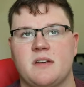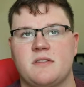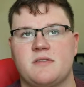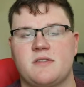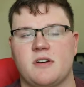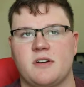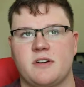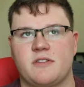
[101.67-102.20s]

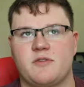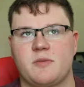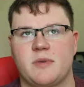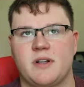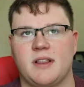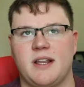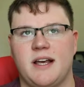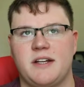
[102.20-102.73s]
Starting from
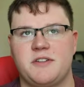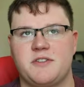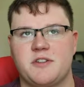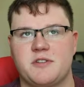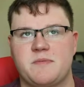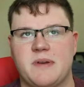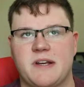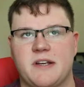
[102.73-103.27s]
when Aladdin
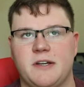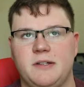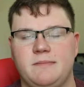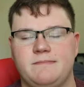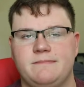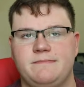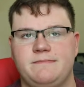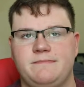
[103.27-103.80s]
shows back
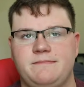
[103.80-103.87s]
up.